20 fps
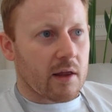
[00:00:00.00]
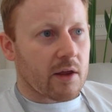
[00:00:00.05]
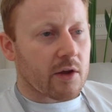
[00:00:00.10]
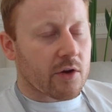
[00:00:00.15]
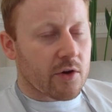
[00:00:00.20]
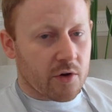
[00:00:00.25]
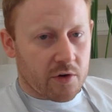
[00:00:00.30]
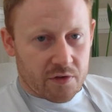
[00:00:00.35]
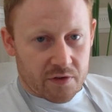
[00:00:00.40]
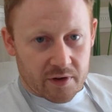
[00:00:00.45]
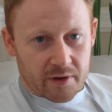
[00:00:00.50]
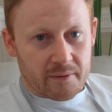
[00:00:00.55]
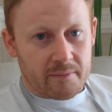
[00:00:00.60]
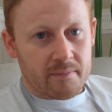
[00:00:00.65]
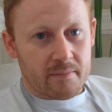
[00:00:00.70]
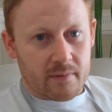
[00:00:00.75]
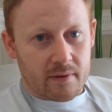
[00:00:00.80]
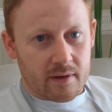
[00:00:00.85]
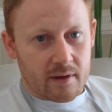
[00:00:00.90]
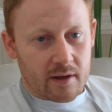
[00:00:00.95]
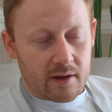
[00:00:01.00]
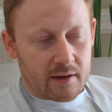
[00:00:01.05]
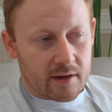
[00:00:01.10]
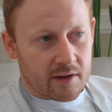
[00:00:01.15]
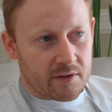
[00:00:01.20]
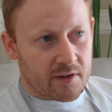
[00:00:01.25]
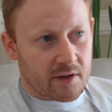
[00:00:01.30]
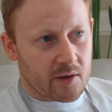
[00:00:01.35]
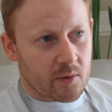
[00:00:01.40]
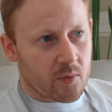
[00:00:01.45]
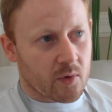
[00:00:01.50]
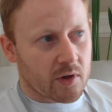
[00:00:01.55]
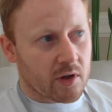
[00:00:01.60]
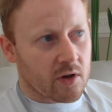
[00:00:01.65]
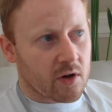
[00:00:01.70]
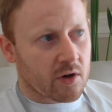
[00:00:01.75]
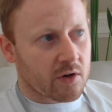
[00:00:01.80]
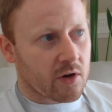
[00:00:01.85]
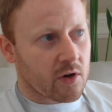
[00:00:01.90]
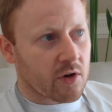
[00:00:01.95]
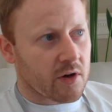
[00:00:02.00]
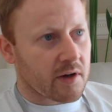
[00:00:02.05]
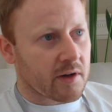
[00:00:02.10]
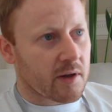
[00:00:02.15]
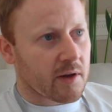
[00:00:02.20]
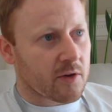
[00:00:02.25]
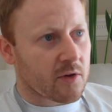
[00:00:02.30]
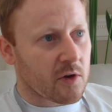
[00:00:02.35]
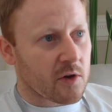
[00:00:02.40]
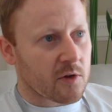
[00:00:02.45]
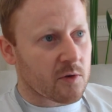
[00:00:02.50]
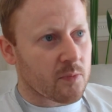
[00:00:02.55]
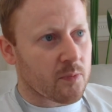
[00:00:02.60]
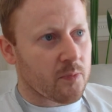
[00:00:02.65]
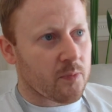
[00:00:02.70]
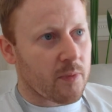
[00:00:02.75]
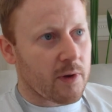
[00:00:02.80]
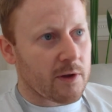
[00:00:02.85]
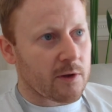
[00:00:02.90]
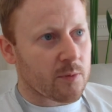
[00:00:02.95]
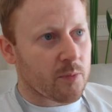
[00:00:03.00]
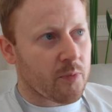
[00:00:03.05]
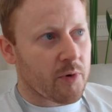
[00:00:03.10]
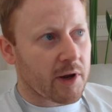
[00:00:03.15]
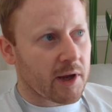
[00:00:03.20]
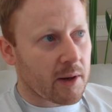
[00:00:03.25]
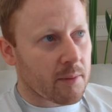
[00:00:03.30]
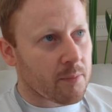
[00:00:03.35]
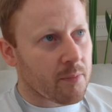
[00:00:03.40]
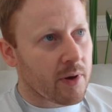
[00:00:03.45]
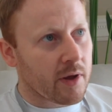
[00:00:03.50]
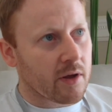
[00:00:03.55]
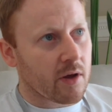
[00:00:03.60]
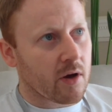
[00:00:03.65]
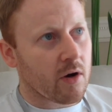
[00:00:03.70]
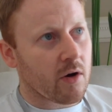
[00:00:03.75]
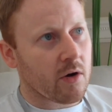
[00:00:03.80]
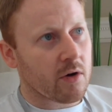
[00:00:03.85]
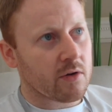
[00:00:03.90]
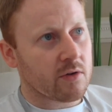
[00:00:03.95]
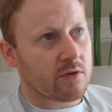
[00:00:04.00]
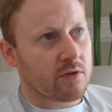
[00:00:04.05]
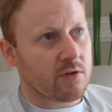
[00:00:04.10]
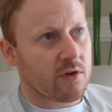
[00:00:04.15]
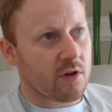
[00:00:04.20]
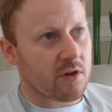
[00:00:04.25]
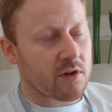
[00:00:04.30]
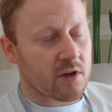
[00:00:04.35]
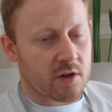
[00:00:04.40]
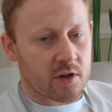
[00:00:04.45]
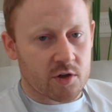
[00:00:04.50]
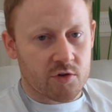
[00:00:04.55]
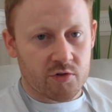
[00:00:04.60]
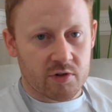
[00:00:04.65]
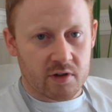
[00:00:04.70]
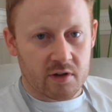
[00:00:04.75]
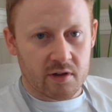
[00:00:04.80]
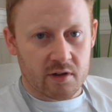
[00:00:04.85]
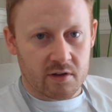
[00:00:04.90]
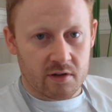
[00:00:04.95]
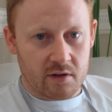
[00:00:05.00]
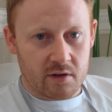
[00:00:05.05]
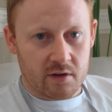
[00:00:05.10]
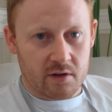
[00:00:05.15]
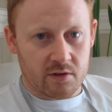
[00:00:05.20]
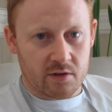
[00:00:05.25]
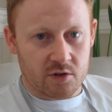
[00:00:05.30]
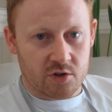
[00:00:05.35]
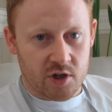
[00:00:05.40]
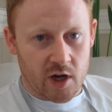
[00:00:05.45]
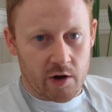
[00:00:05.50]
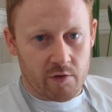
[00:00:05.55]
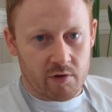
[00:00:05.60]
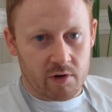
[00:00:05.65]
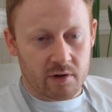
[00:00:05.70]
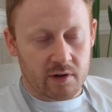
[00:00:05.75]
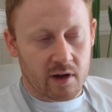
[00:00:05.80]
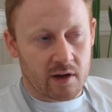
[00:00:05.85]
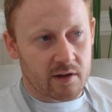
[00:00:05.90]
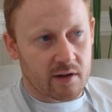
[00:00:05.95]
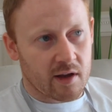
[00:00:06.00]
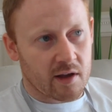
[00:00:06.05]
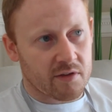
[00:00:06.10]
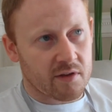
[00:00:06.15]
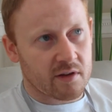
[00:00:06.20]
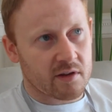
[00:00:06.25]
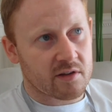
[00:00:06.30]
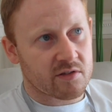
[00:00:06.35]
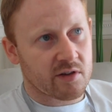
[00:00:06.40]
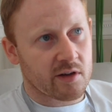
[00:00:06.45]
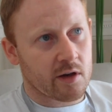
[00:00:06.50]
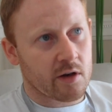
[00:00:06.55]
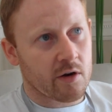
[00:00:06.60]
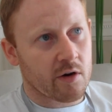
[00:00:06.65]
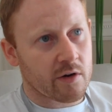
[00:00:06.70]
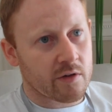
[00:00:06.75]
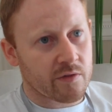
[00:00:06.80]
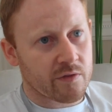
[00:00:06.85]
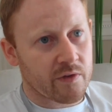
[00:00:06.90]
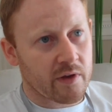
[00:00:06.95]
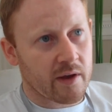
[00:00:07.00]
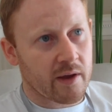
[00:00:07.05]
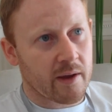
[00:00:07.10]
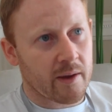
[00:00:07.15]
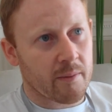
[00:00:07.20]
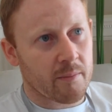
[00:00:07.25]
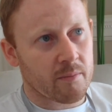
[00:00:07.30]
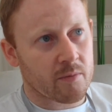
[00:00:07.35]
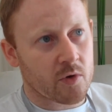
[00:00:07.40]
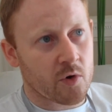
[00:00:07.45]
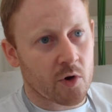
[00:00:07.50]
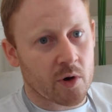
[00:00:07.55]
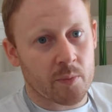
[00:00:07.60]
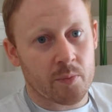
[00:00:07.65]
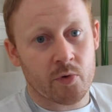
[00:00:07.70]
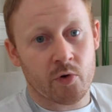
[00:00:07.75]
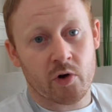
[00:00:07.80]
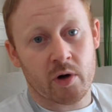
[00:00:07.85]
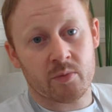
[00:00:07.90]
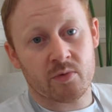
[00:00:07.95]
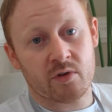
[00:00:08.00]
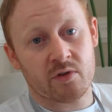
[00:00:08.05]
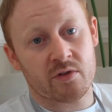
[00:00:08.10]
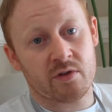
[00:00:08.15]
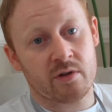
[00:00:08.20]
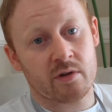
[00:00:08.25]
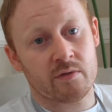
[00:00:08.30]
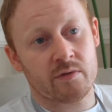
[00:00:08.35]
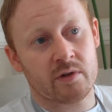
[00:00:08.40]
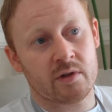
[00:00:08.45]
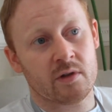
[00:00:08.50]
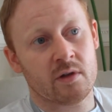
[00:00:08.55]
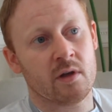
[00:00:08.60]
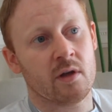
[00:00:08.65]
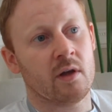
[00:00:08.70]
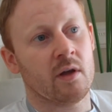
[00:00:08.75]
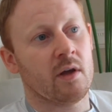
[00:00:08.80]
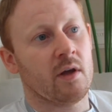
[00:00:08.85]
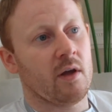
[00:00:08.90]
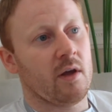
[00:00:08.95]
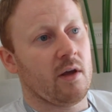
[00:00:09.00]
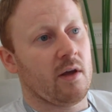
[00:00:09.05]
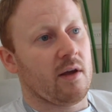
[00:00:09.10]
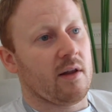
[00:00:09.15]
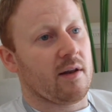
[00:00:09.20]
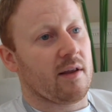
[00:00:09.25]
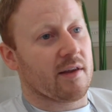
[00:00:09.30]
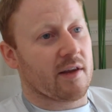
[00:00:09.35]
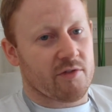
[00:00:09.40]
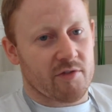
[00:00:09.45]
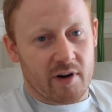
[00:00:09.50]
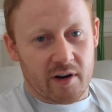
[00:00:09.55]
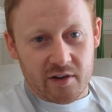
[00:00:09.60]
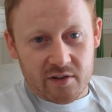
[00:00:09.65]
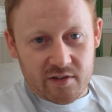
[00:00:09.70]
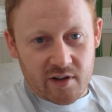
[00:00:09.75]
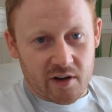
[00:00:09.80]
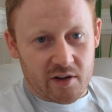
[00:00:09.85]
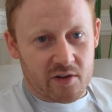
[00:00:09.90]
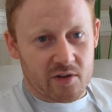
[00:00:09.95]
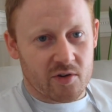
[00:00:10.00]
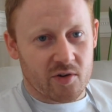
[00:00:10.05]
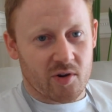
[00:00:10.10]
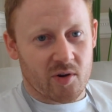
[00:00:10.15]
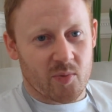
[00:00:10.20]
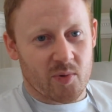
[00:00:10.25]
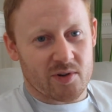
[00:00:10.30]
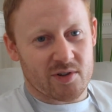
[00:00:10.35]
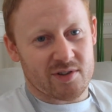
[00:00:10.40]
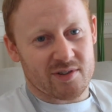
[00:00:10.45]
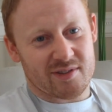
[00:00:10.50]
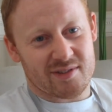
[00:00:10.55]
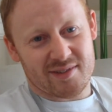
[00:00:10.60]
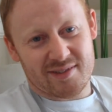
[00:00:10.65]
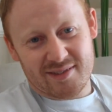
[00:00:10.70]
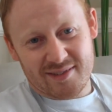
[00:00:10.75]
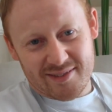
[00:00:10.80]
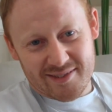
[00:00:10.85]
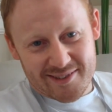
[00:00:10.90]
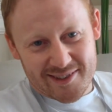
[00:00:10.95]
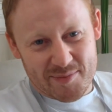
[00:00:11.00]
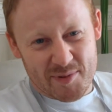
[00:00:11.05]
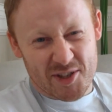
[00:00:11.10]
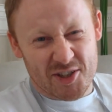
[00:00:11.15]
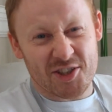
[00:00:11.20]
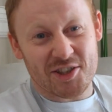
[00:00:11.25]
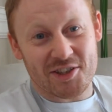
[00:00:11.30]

A good thing. And I think what you're looking to look at it, it's bringing PR to the industry as a general. I, think you see a lot of um, cooking programs on TV, like your Ready Steady Cook, which is it's a bit